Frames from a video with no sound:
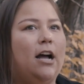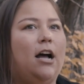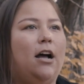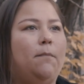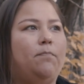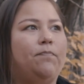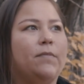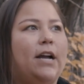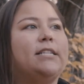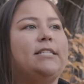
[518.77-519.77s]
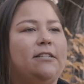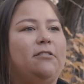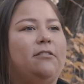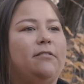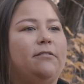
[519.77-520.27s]
I
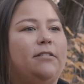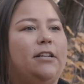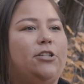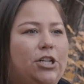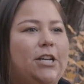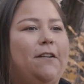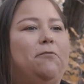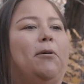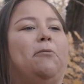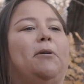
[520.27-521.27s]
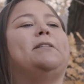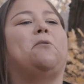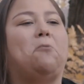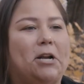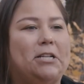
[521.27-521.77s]
still achieved what it was I
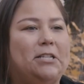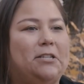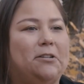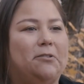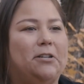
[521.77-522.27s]
wanted to do.